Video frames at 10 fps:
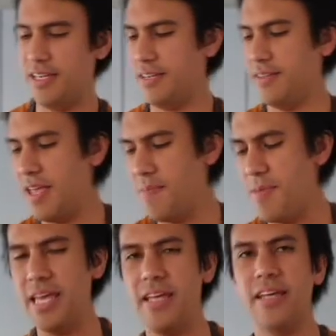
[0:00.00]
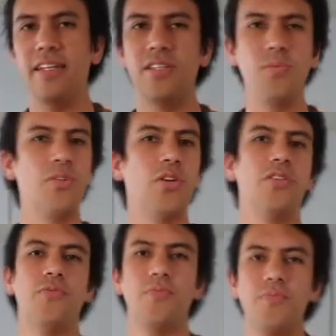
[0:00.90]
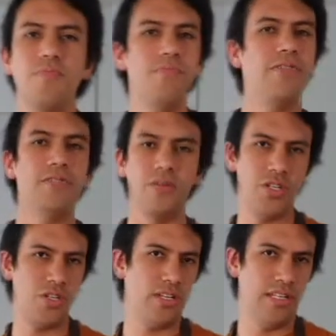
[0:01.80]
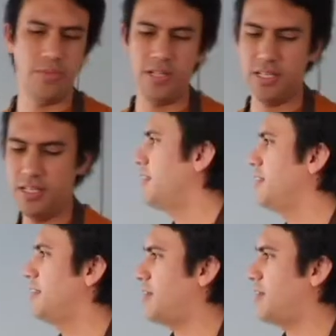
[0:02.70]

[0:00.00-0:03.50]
They make some sort of beef ceviche as well. Okay,